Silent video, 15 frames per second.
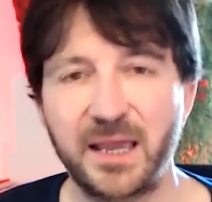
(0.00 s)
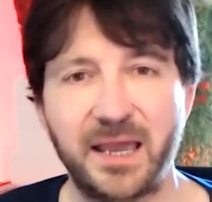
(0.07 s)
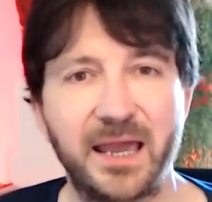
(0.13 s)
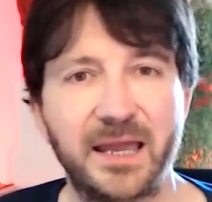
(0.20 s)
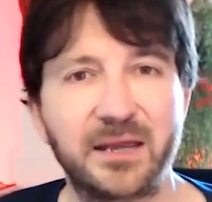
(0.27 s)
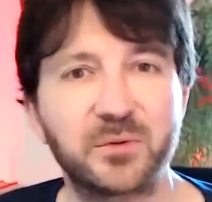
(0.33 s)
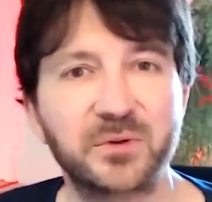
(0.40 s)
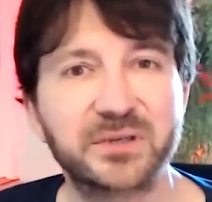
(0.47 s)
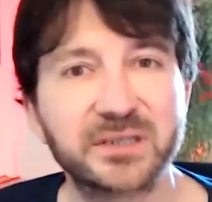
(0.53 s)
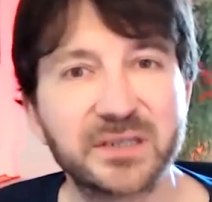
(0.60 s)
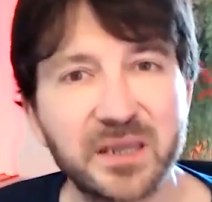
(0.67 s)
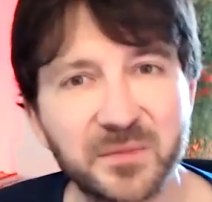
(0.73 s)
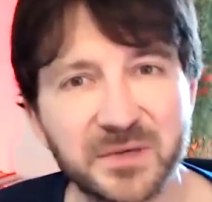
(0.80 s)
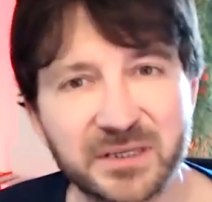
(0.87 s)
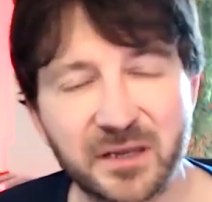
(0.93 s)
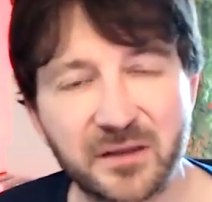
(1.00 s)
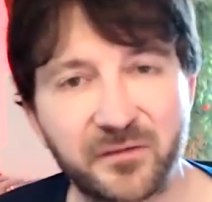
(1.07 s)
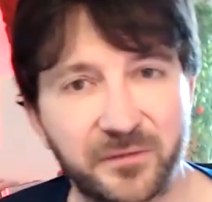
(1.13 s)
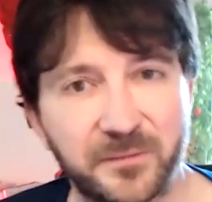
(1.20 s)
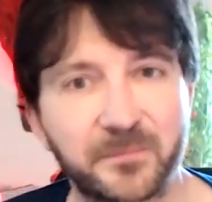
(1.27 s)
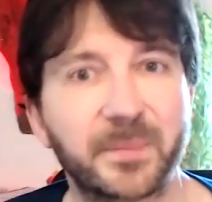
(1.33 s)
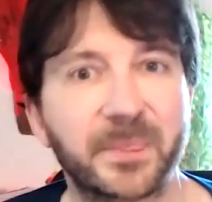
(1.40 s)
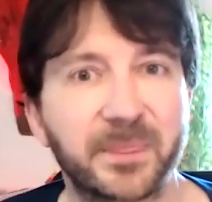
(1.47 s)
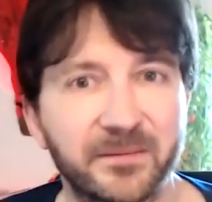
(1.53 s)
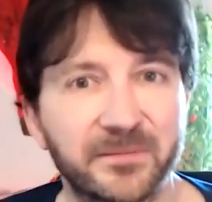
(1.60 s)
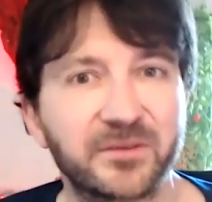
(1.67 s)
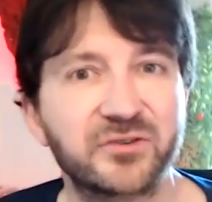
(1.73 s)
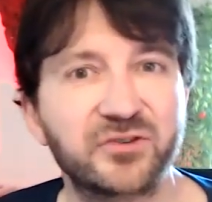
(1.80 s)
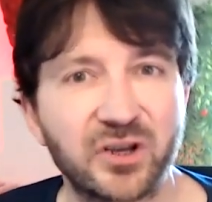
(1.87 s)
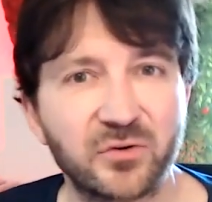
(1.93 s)
And it would seem as if
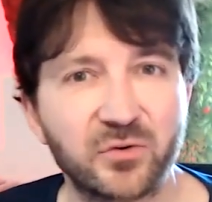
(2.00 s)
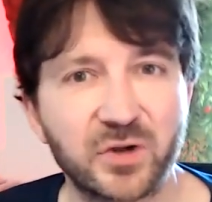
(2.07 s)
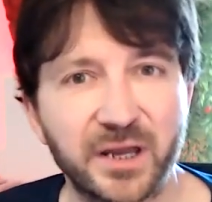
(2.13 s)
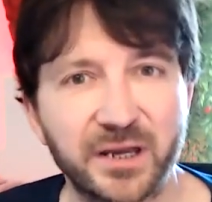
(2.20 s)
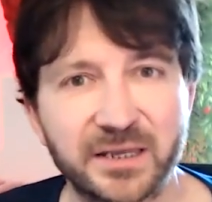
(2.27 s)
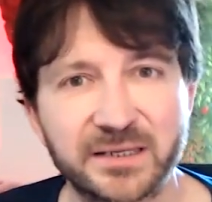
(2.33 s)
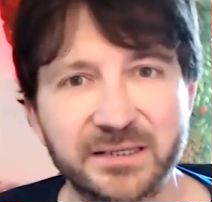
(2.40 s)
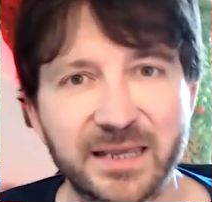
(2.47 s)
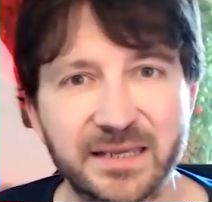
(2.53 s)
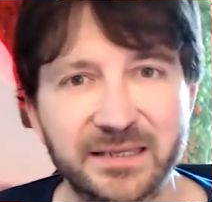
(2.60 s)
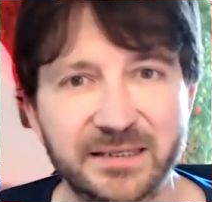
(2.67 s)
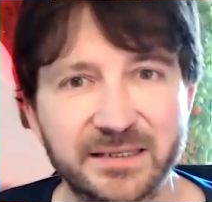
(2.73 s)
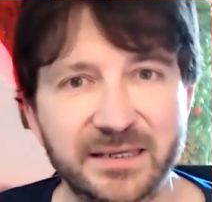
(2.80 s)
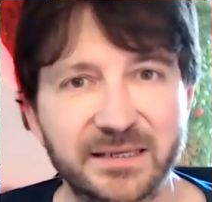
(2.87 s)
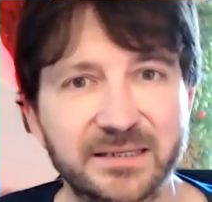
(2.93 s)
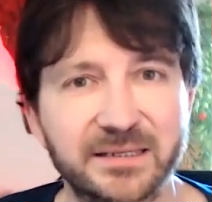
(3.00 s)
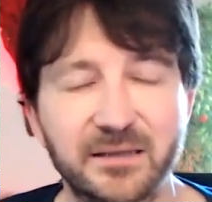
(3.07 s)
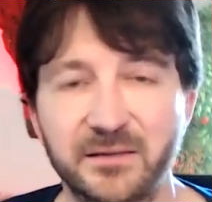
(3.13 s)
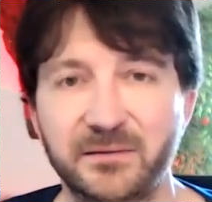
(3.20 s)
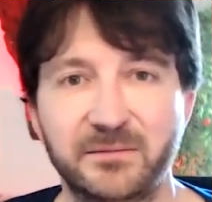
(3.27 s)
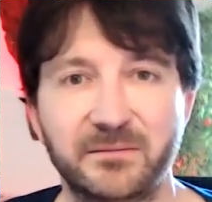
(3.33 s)
the general kind of consensus is that